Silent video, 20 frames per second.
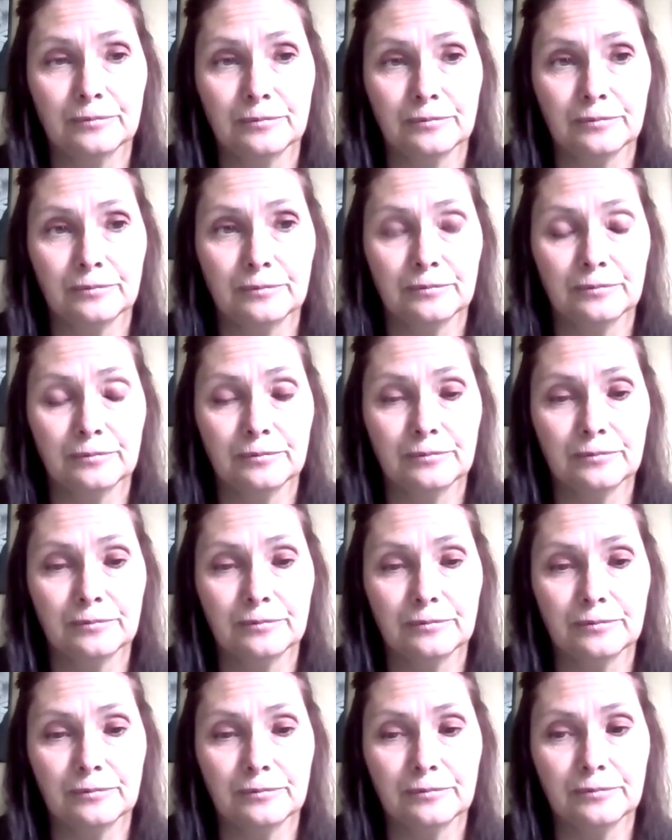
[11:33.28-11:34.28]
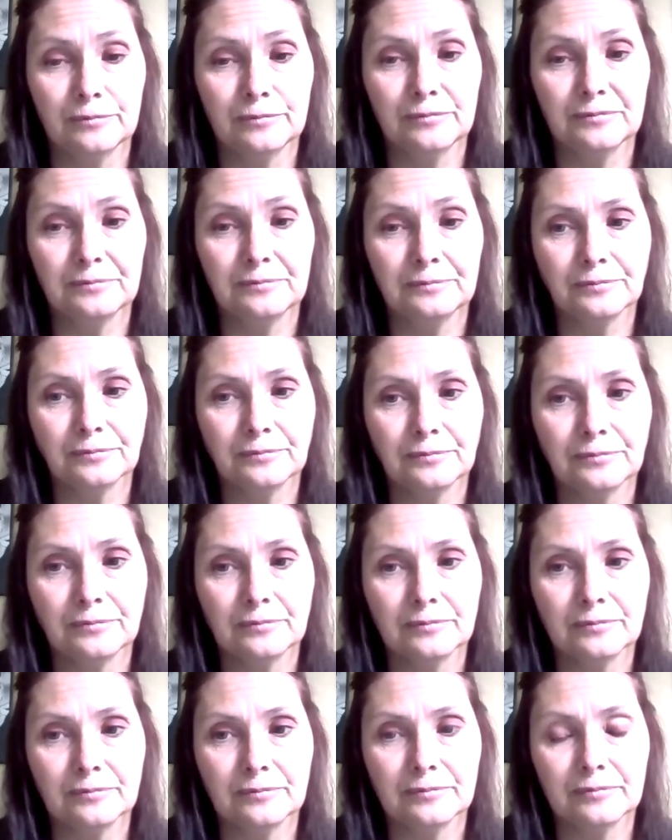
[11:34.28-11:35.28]

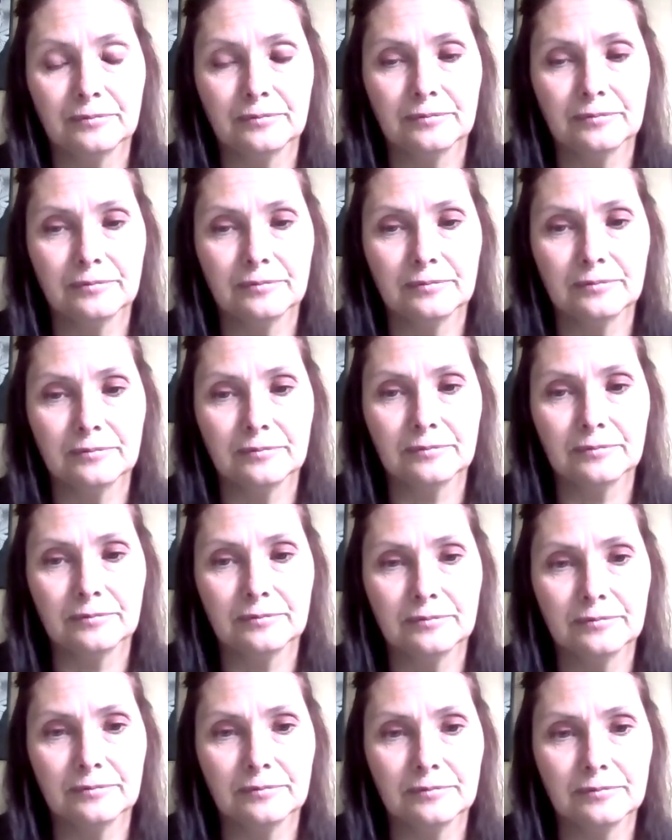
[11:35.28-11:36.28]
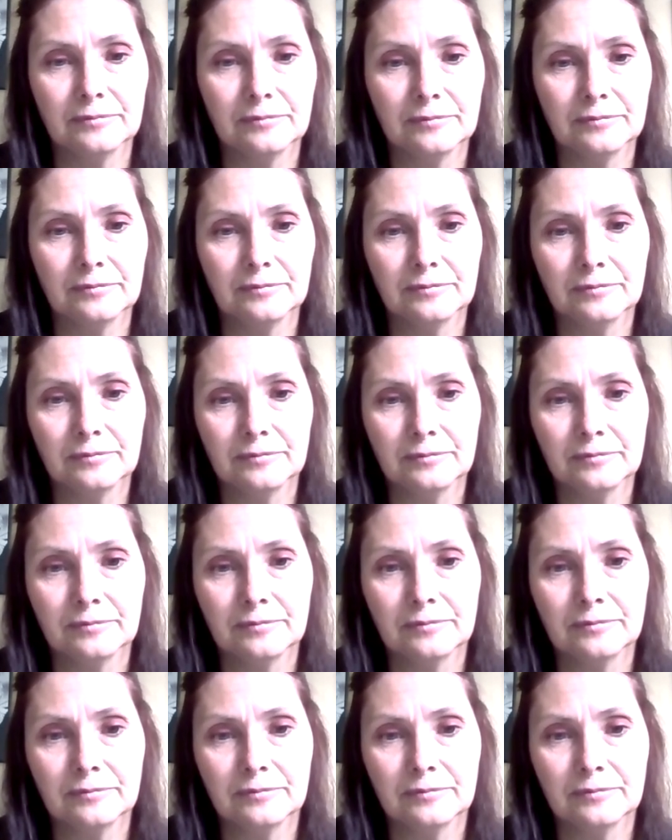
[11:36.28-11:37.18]
The person shown says nothing.